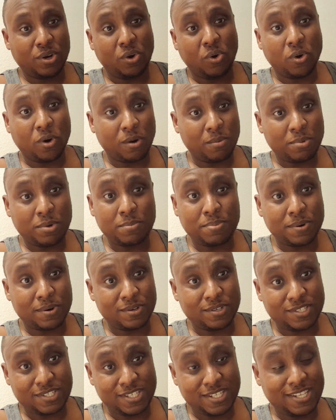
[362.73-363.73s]
a horrible
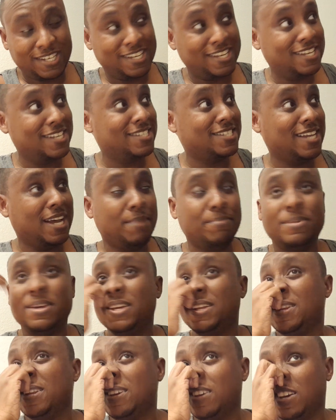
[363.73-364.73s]
person he is. I
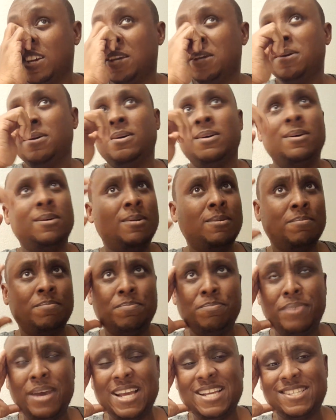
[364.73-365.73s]
mean,
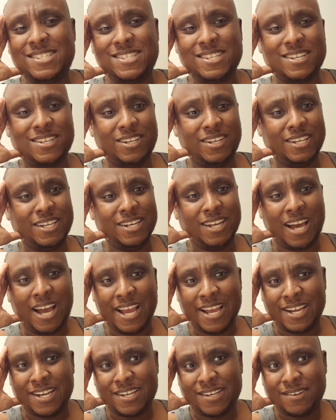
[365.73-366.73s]
basically,
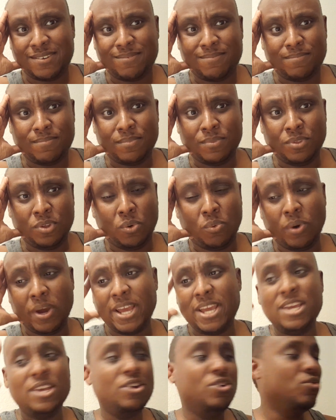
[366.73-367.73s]
like the
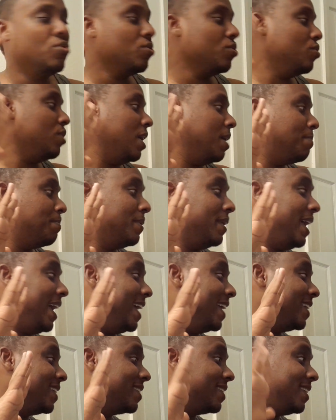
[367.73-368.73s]
way he grew up,
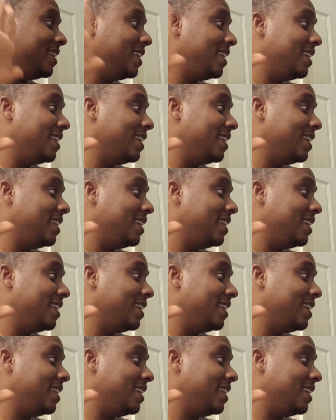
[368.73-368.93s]
like